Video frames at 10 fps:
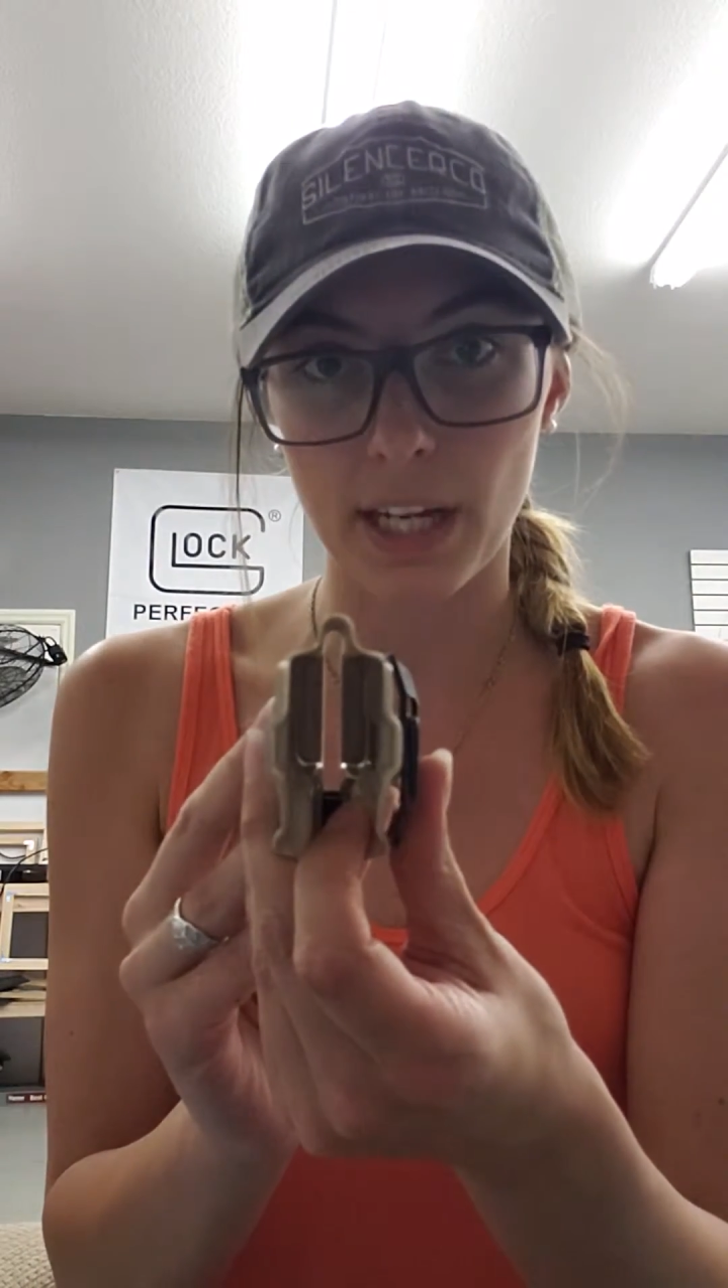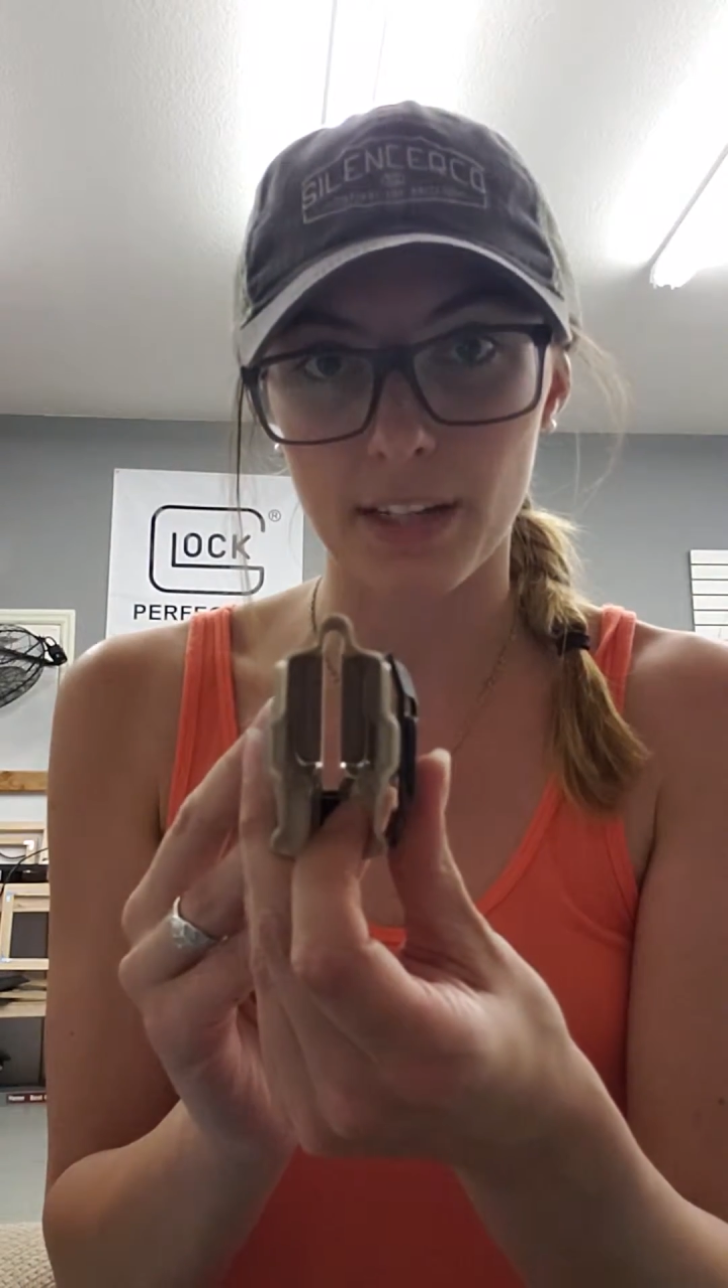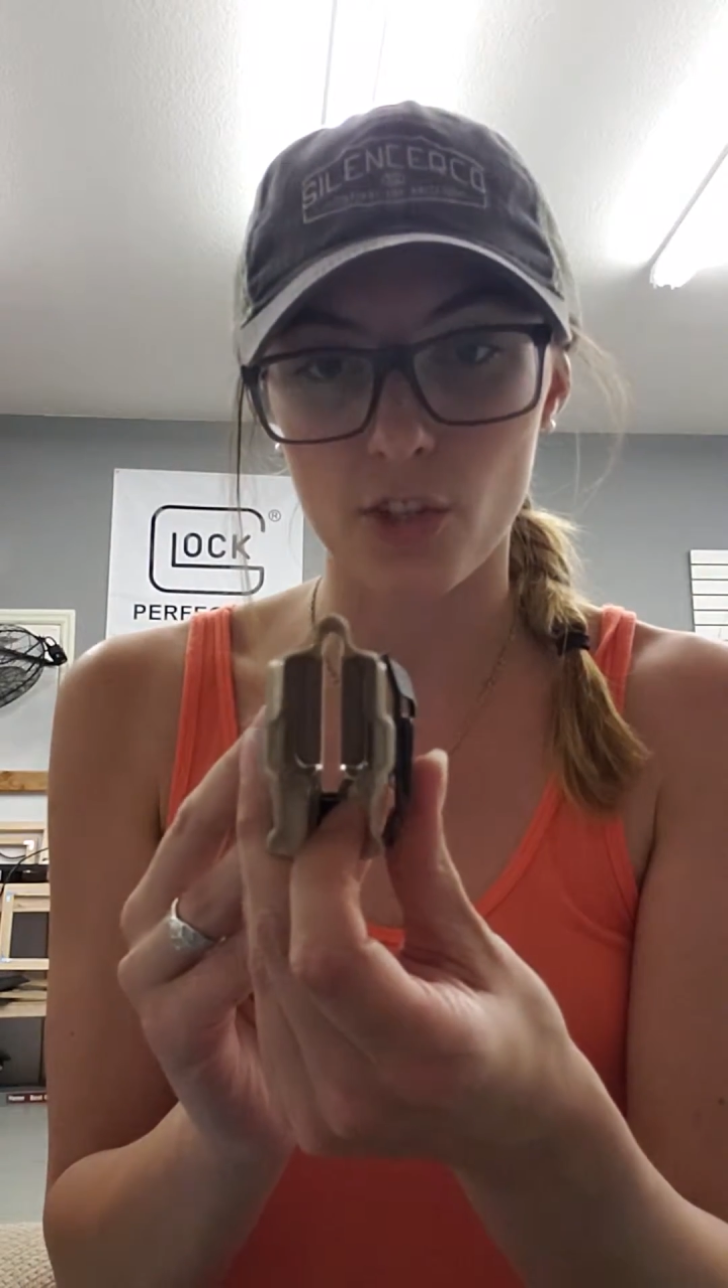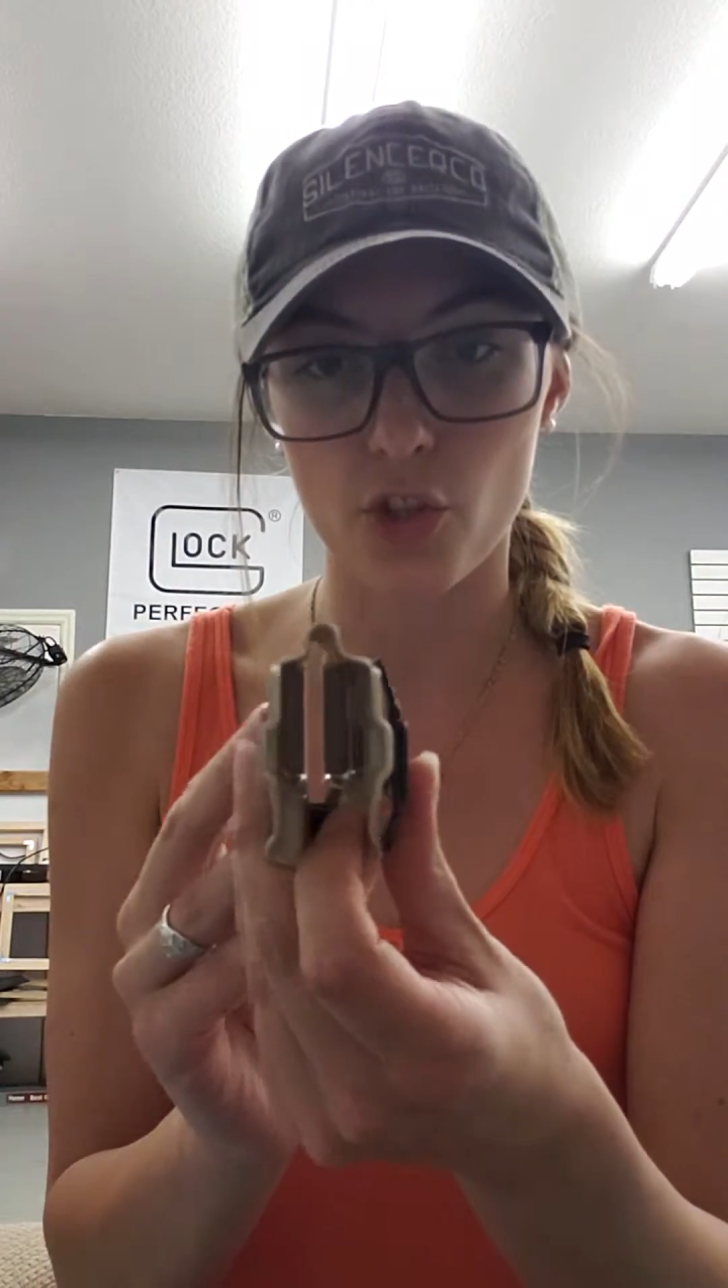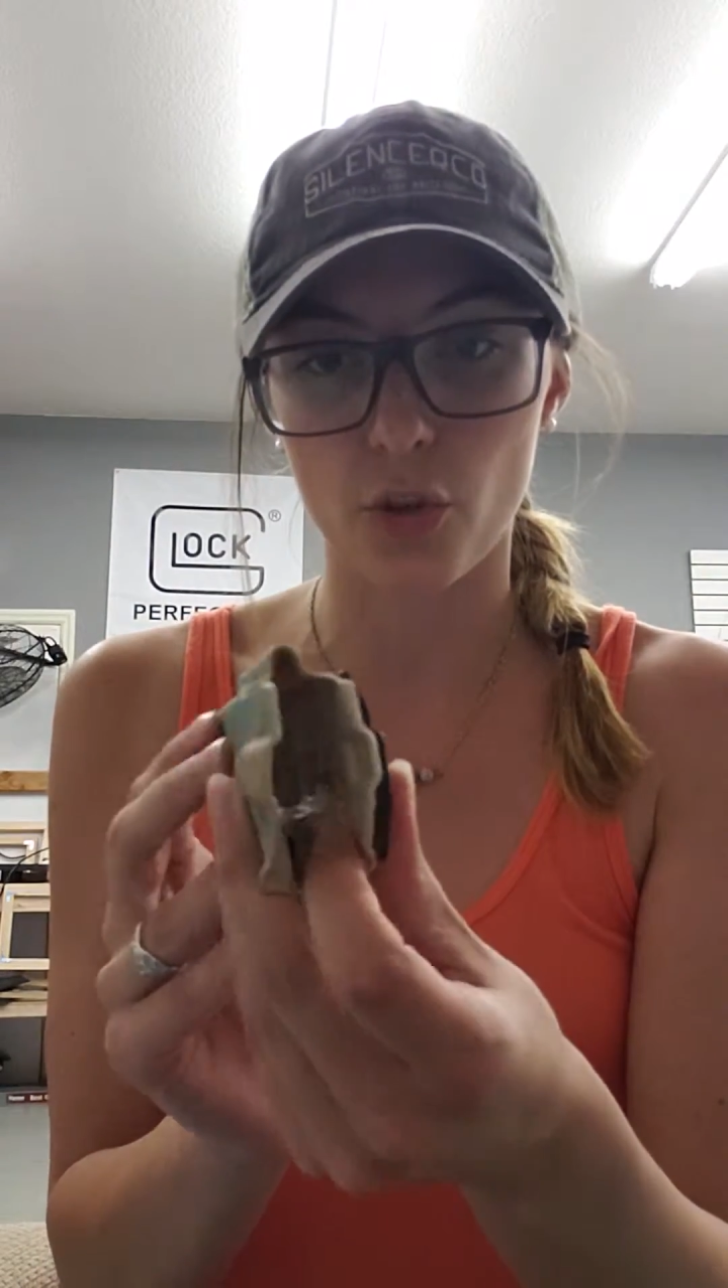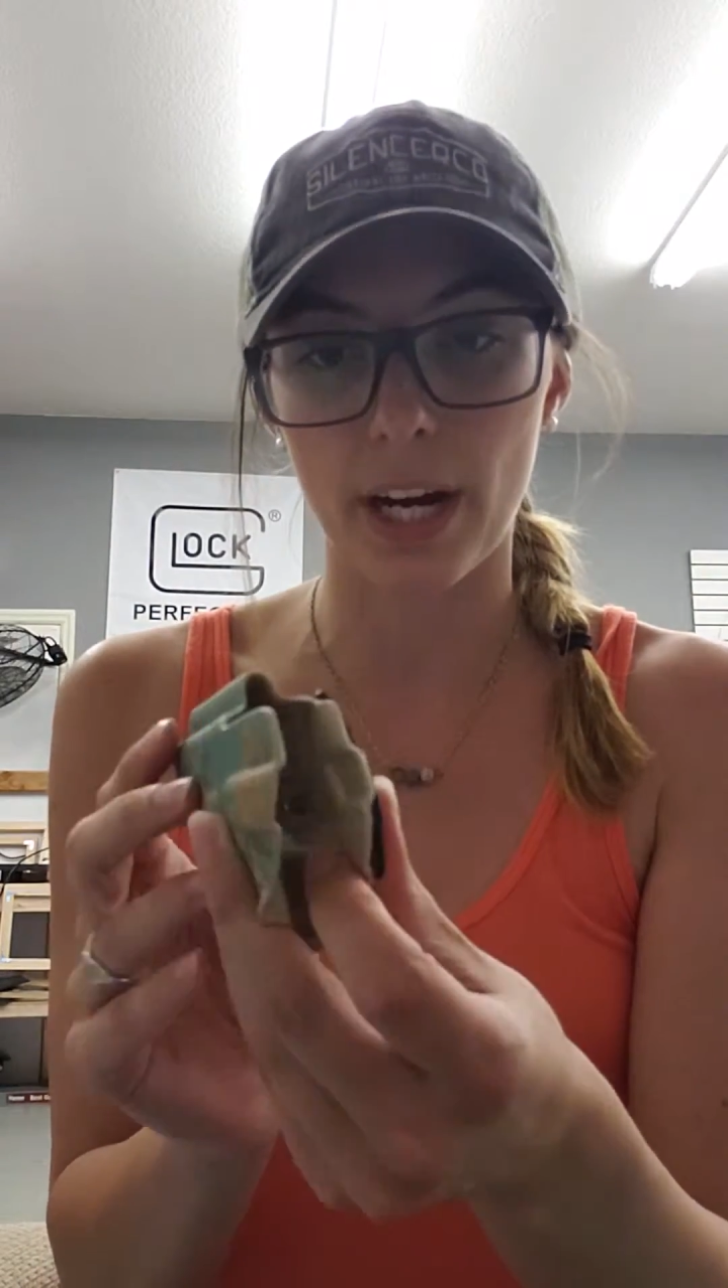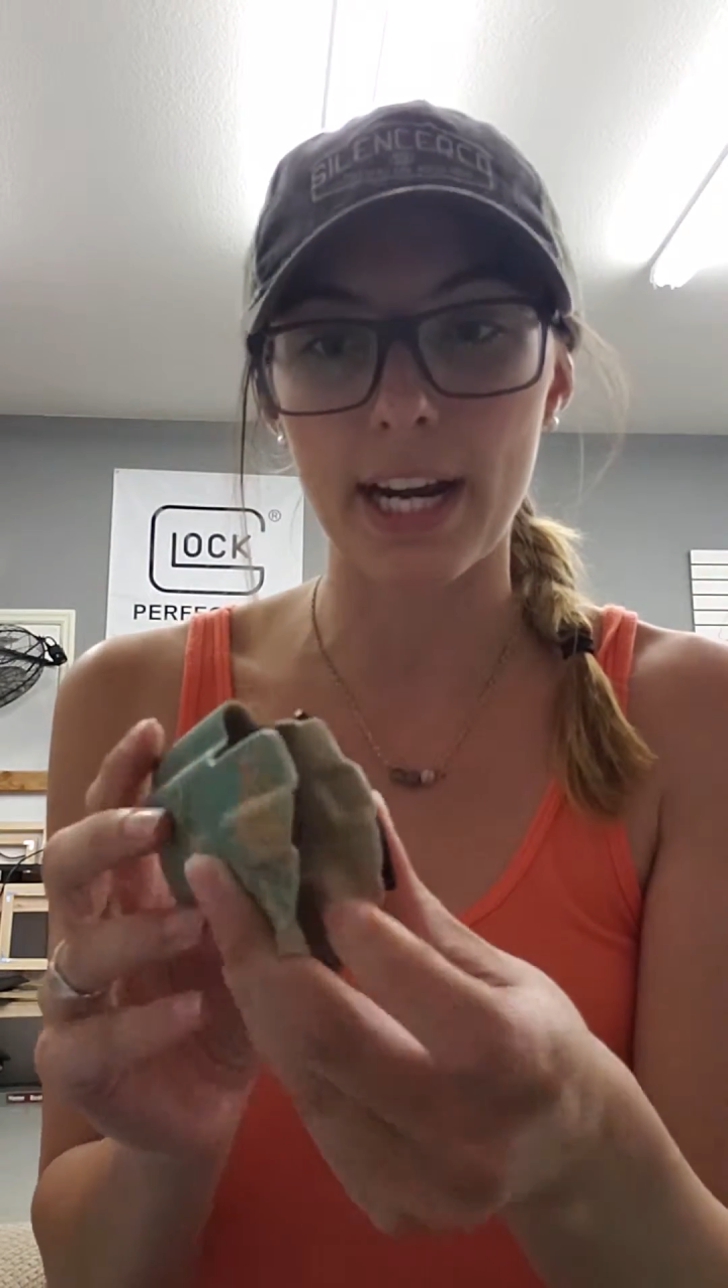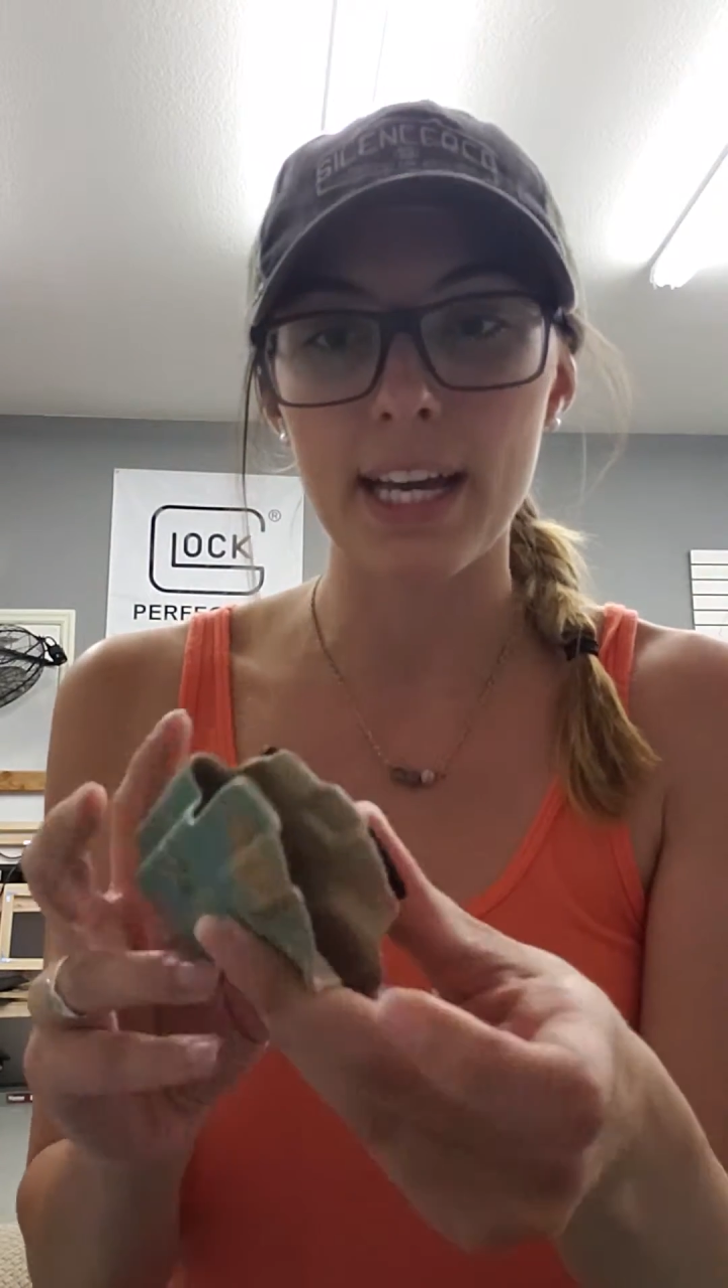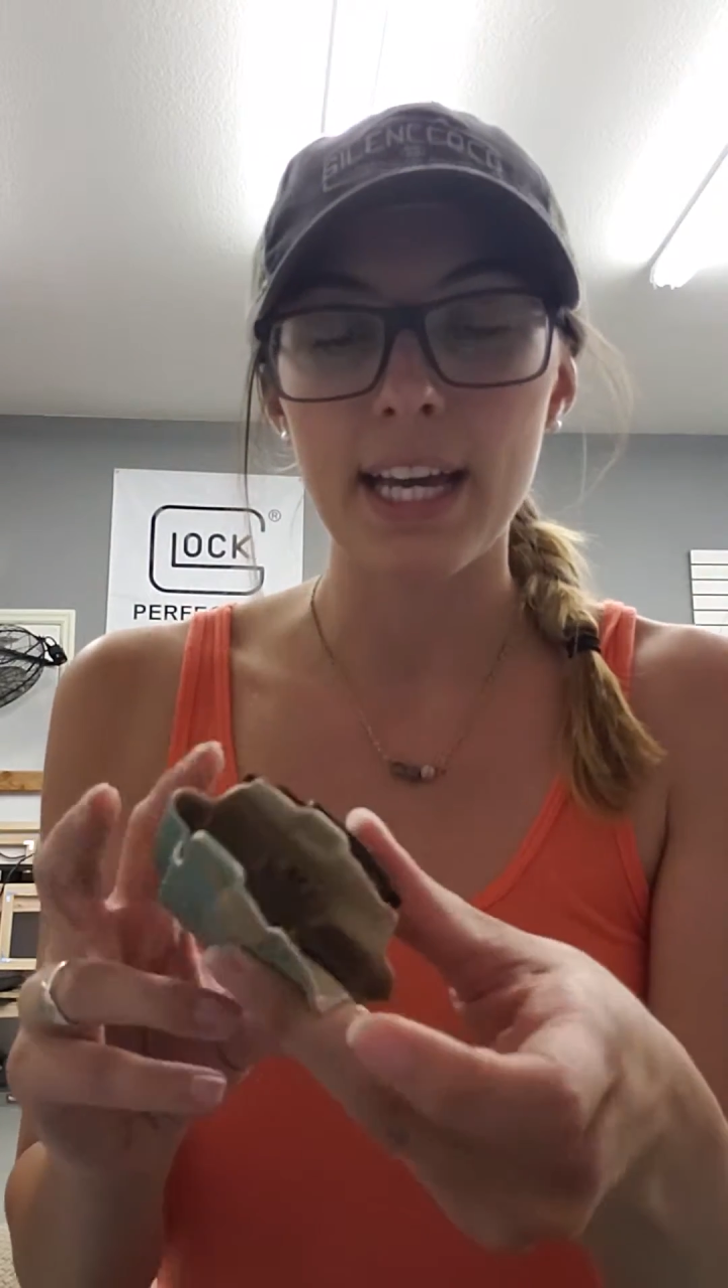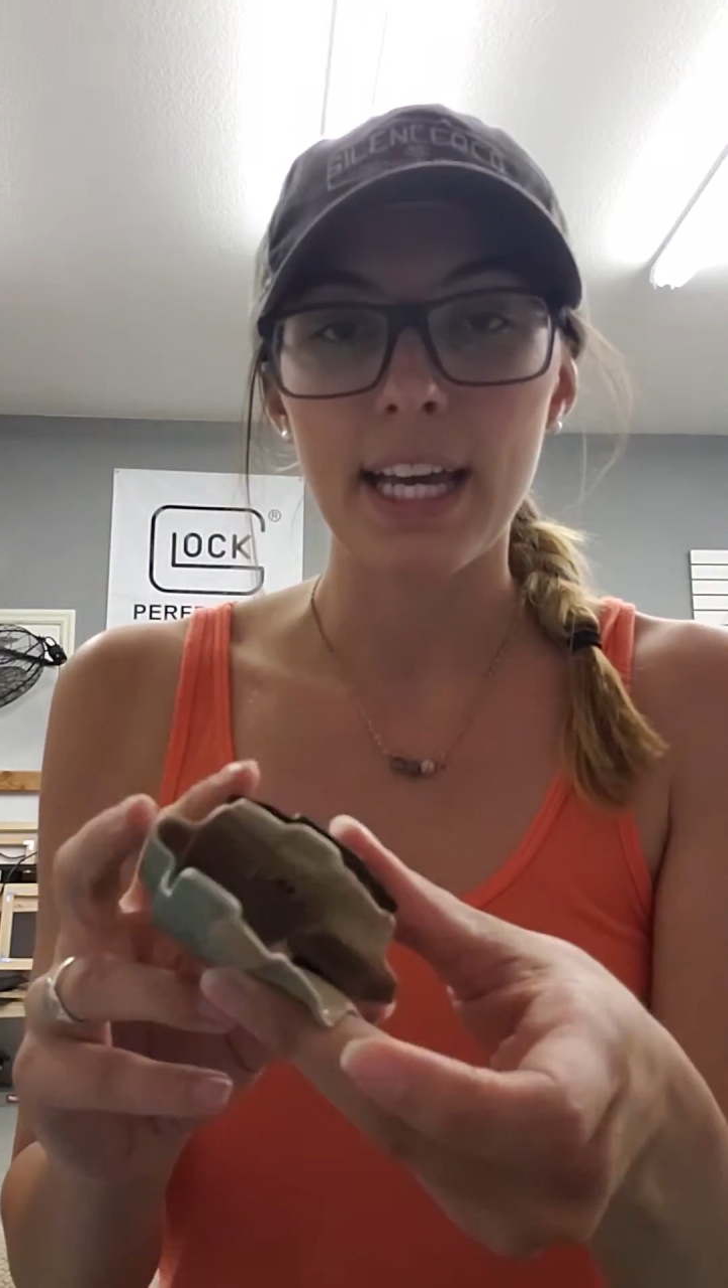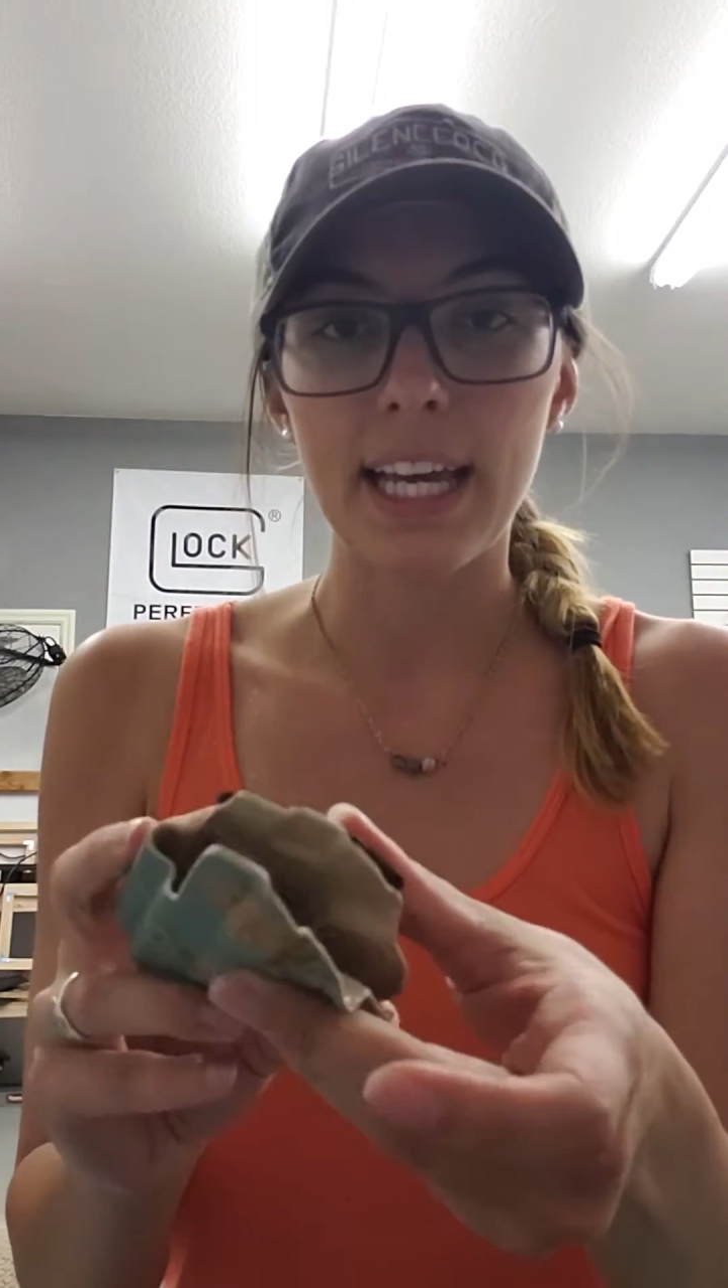and straight.